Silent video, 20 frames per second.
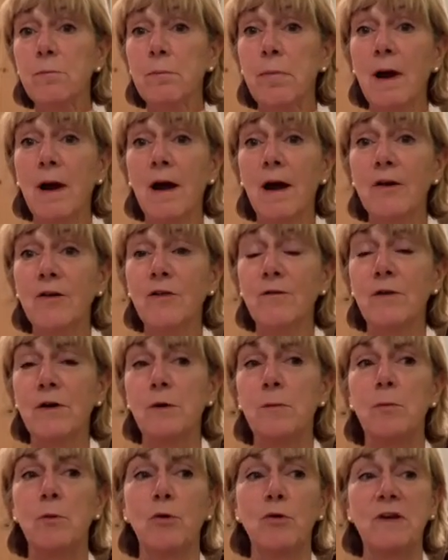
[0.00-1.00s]
part of our
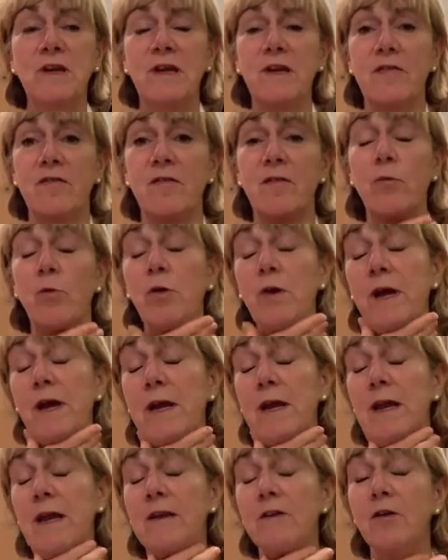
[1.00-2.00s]
body. It's what I
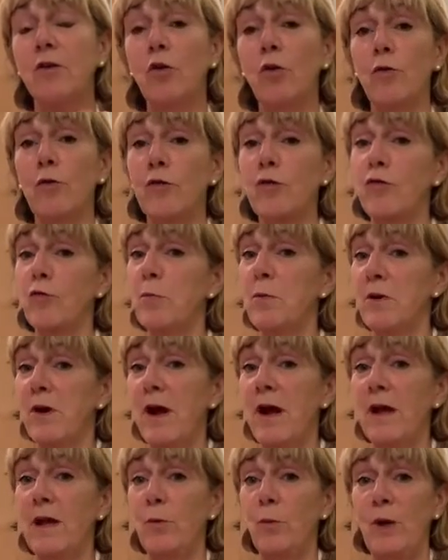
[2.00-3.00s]
like to call the
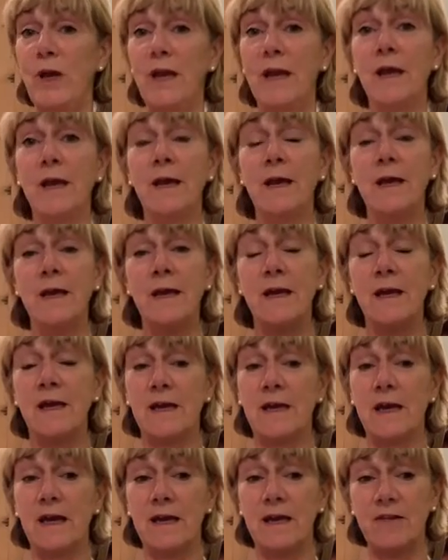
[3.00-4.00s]
superhighway. It
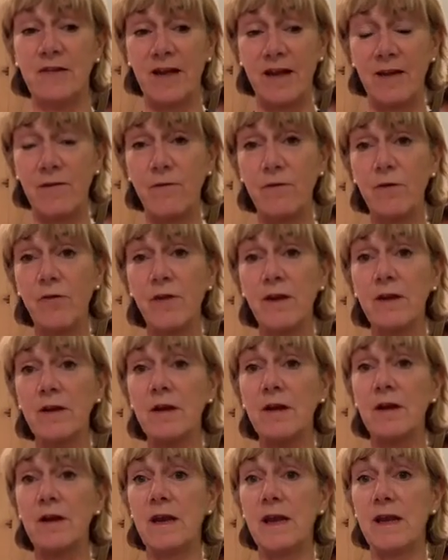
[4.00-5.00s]
carries everything
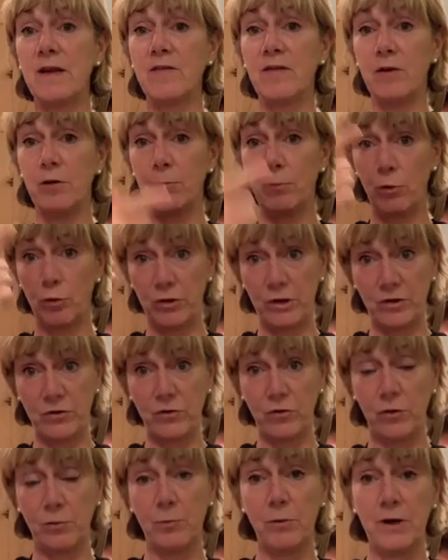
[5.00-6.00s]
that connects our body
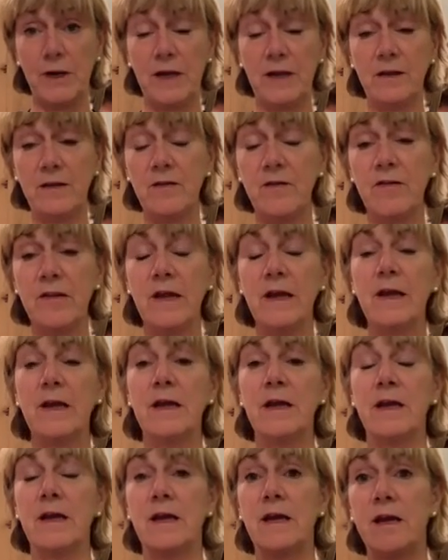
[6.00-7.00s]
to our brains.
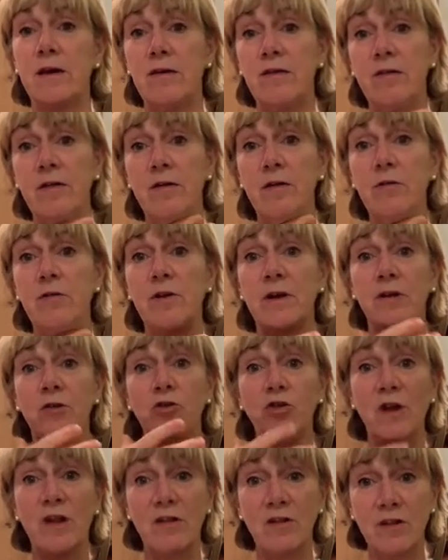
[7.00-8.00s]
It carries our
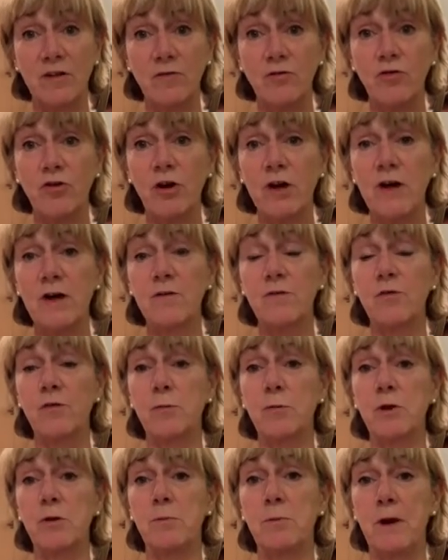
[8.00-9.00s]
digestive tract
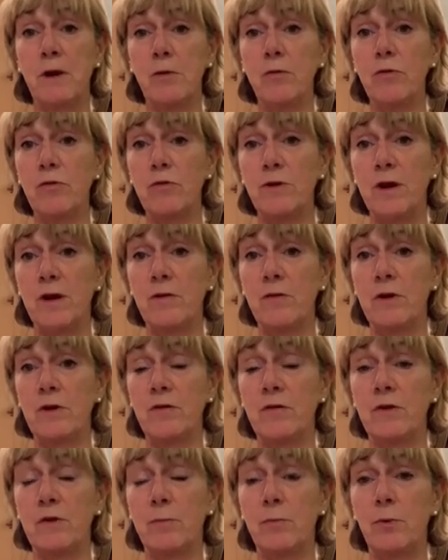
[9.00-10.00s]
from our mouth down
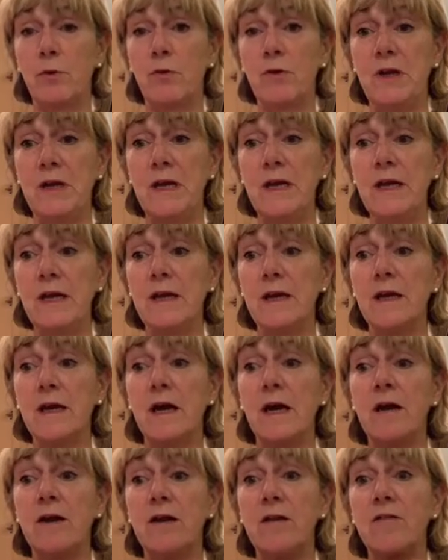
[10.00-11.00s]
into our body. It
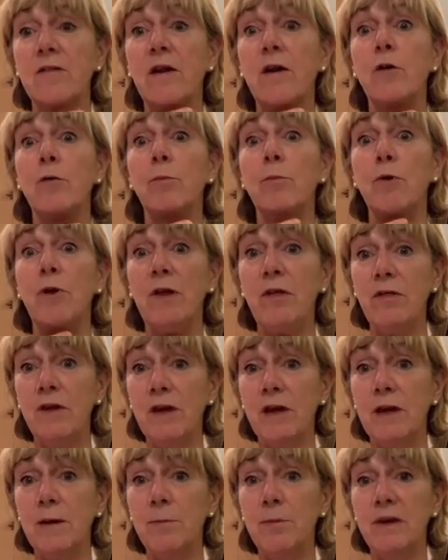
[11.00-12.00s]
carries our breathing
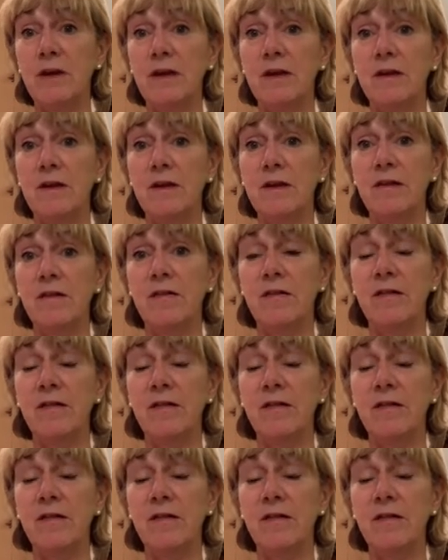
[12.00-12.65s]
apparatus,